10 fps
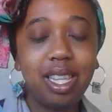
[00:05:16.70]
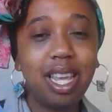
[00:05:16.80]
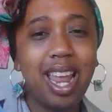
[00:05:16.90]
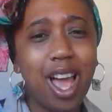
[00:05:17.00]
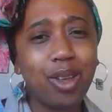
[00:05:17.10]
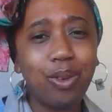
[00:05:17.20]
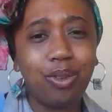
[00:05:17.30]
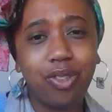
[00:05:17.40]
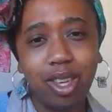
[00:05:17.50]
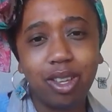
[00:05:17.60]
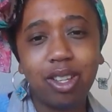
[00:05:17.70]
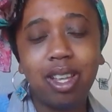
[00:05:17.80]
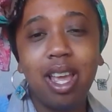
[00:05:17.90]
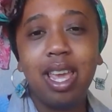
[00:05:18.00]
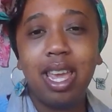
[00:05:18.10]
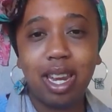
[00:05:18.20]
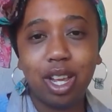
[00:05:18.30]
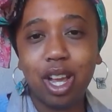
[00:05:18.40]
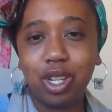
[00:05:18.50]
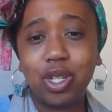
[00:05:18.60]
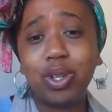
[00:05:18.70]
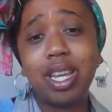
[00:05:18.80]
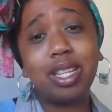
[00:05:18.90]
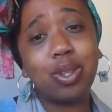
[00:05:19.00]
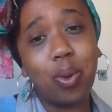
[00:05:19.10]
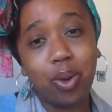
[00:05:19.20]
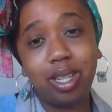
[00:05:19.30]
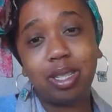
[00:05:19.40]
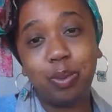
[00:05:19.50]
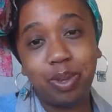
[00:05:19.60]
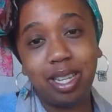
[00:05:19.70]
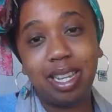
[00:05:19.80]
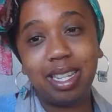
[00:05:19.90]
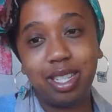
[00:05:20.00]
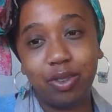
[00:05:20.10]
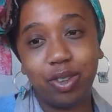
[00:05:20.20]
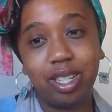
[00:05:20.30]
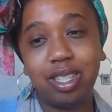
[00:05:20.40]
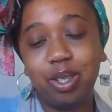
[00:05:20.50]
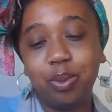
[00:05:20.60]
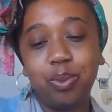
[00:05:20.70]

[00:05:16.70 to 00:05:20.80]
and how you feel in a country is going to be different.